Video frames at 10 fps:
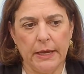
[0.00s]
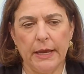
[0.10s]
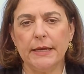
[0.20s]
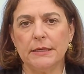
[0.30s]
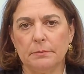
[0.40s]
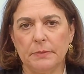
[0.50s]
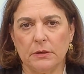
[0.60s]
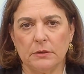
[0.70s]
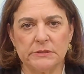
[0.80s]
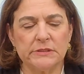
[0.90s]
hate it
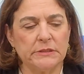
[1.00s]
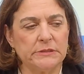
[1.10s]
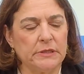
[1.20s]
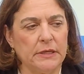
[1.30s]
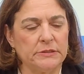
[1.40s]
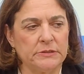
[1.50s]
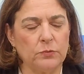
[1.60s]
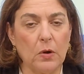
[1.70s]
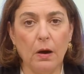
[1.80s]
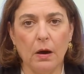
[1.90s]
because it's
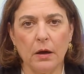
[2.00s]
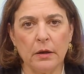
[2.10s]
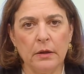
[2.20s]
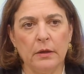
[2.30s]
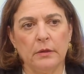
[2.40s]
wrong,